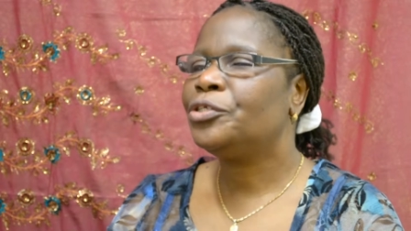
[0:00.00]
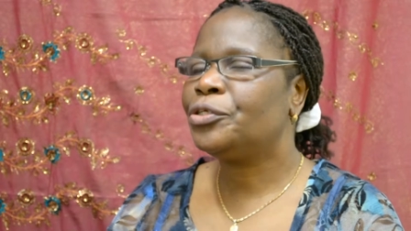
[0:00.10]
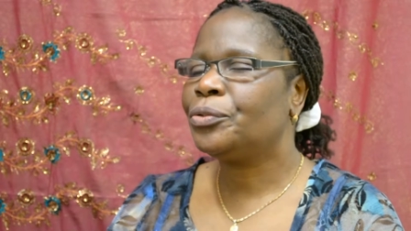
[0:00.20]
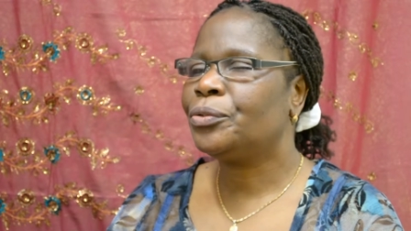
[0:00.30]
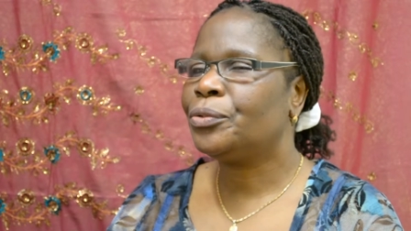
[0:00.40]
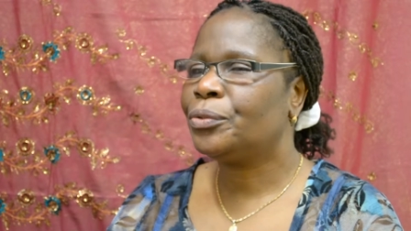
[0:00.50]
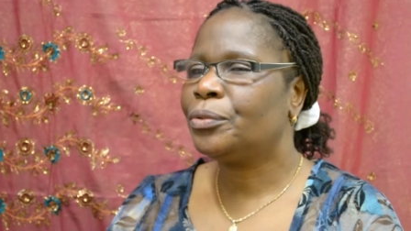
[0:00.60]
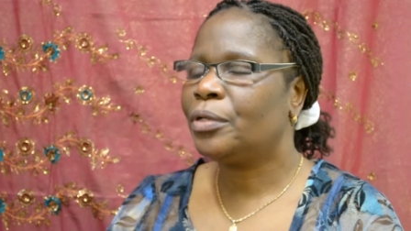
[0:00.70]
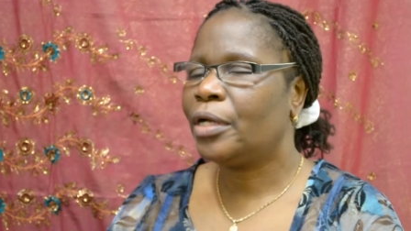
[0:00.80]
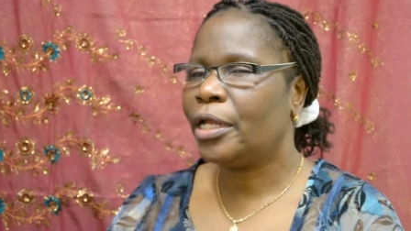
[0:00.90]

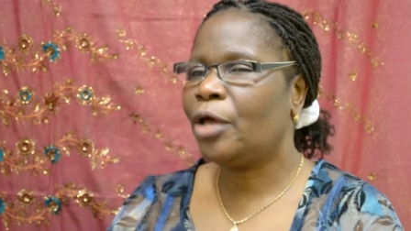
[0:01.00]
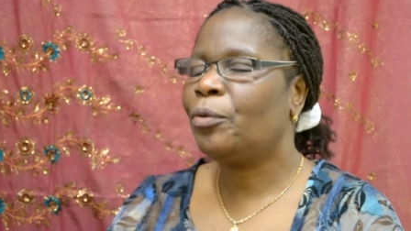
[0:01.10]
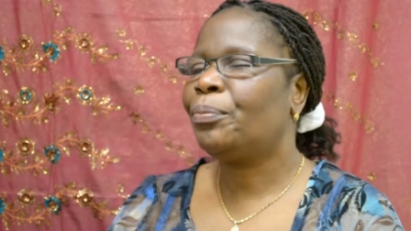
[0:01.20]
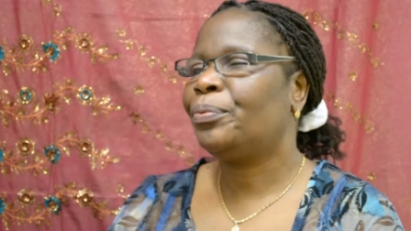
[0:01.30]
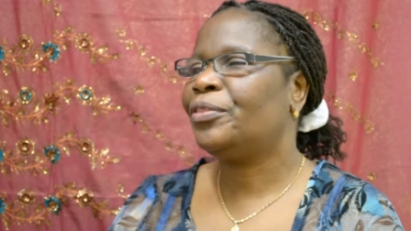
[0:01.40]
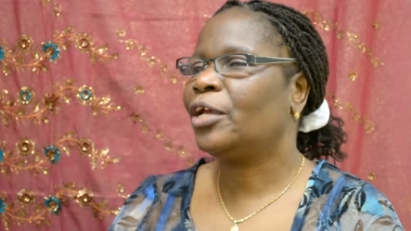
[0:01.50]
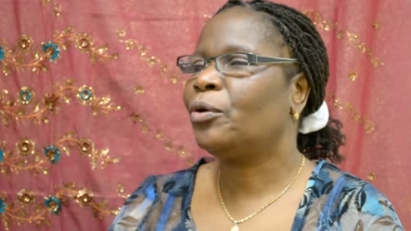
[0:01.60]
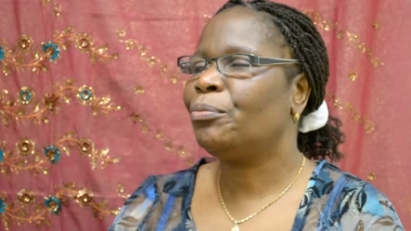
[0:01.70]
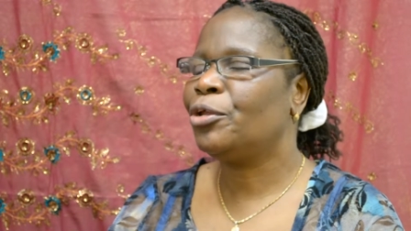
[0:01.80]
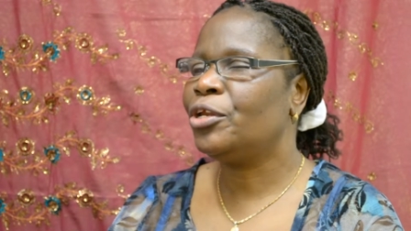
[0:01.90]
to help the
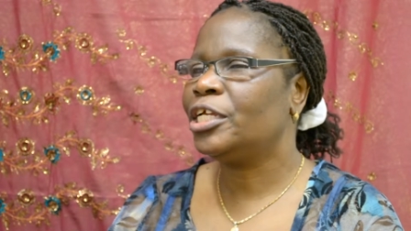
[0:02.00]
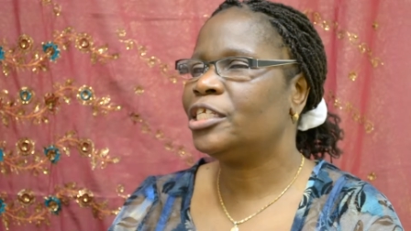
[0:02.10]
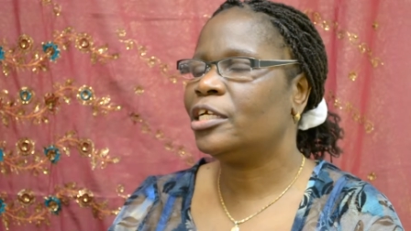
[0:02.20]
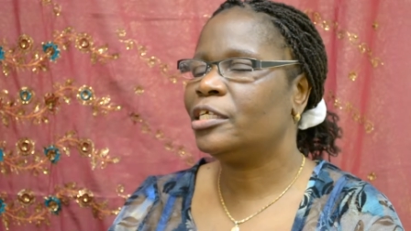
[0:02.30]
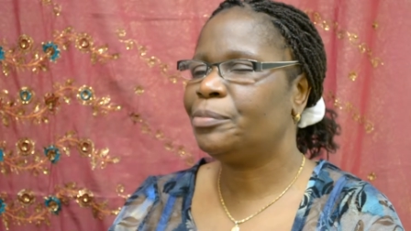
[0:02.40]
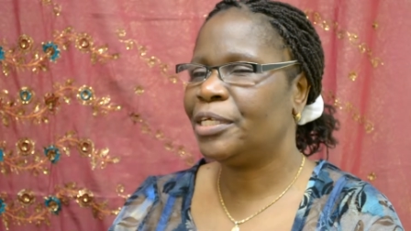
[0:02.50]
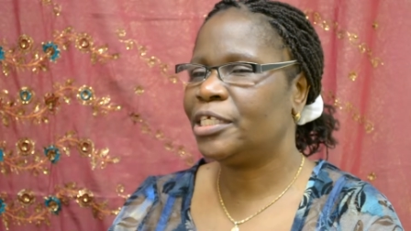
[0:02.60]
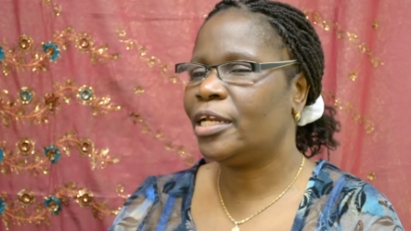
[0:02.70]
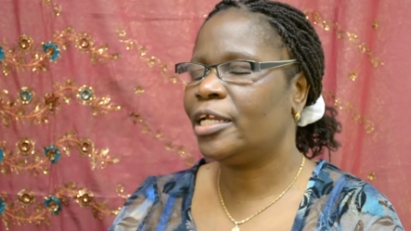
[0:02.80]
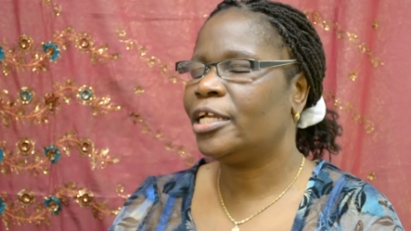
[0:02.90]
community,
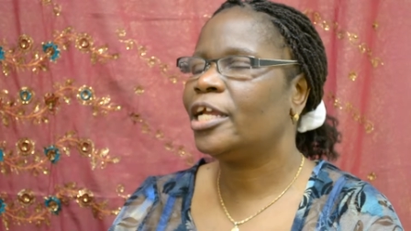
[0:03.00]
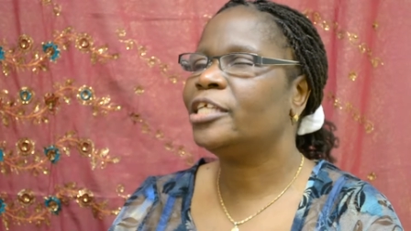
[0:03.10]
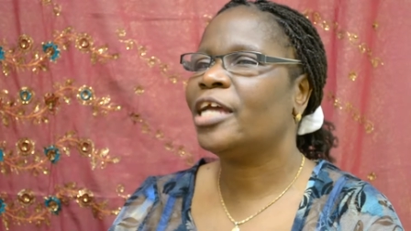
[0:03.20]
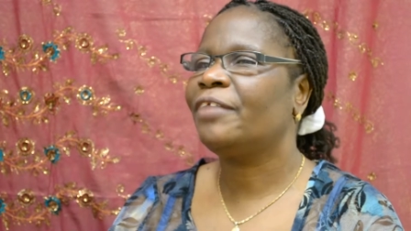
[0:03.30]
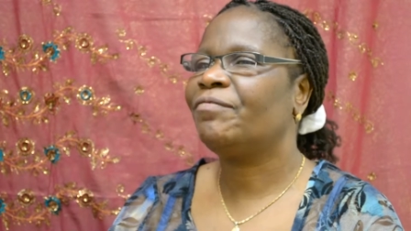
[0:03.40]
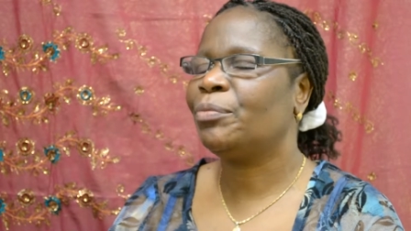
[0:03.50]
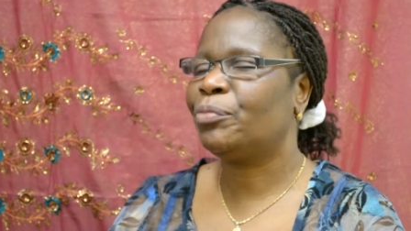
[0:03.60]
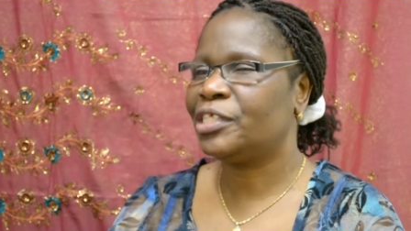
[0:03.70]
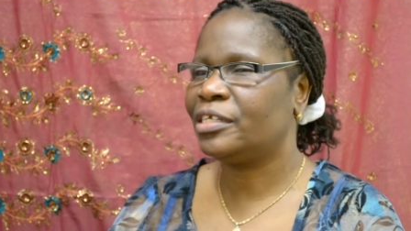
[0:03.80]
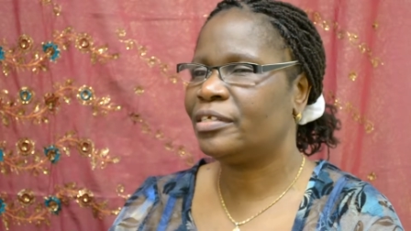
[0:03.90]
especially HIV
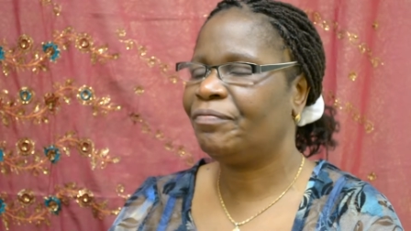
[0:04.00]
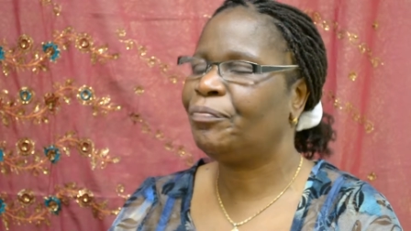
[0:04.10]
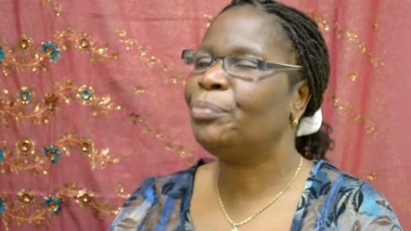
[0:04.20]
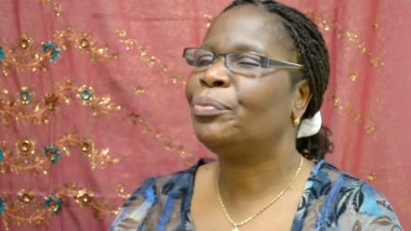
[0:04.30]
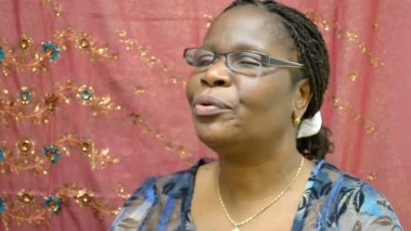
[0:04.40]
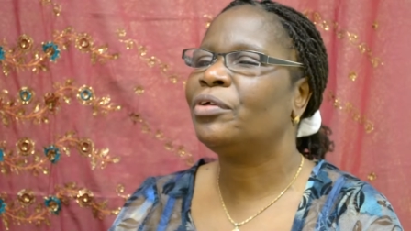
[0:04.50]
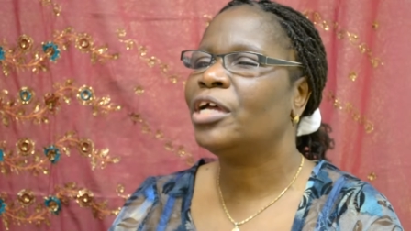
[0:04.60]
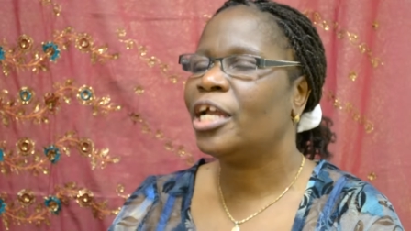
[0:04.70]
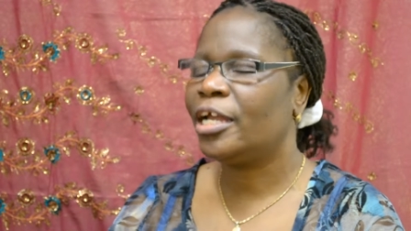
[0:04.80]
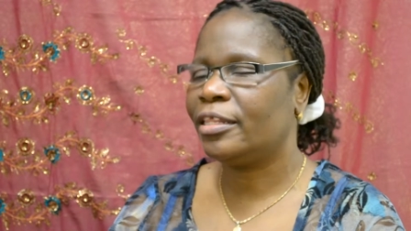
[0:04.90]
positive people
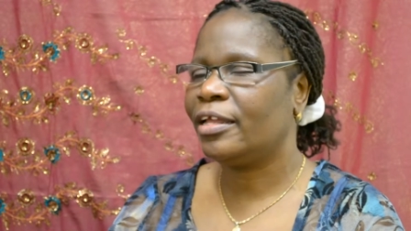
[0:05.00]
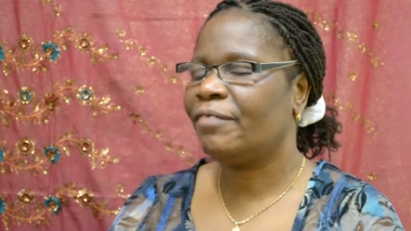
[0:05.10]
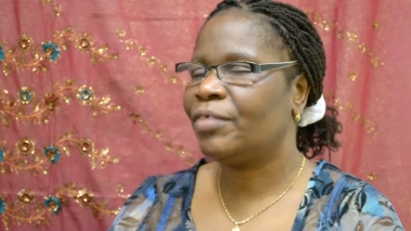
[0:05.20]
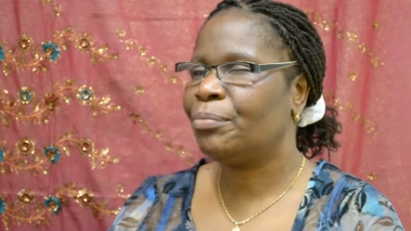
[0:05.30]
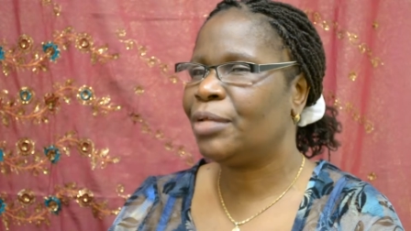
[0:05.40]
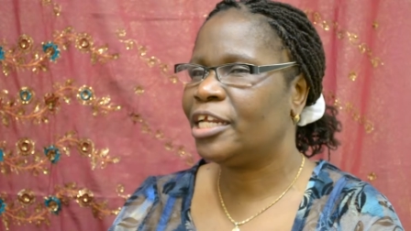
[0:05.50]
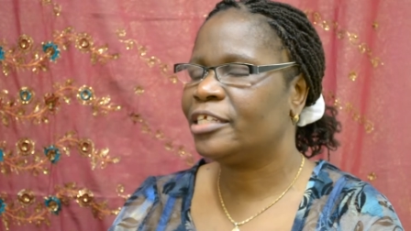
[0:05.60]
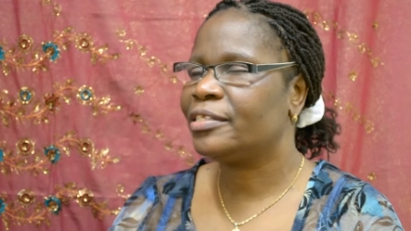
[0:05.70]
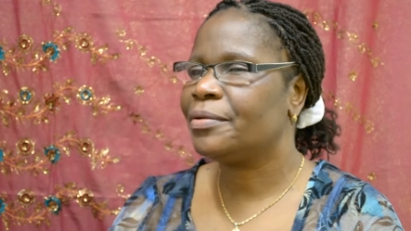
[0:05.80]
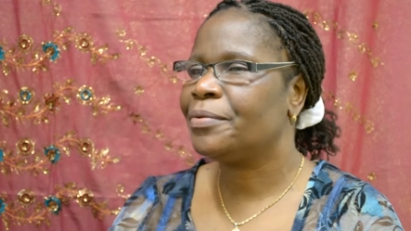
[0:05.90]
and their
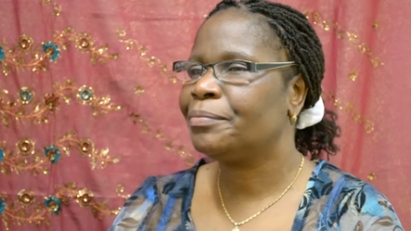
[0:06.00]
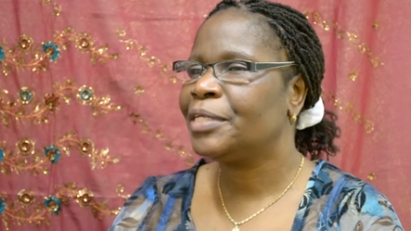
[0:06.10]
families.